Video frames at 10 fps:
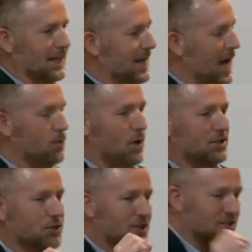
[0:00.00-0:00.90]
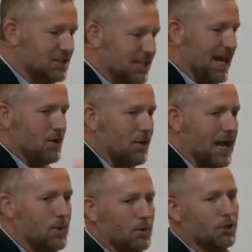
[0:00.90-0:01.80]
God wants you to stay
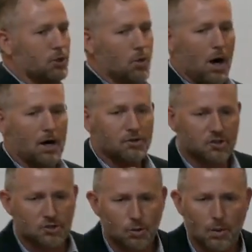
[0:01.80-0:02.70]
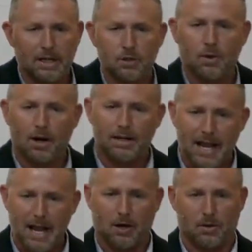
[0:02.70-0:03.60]
right where you are, just the way you are
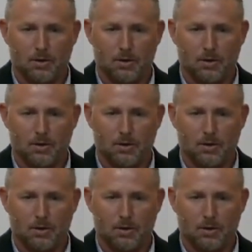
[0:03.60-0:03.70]
now.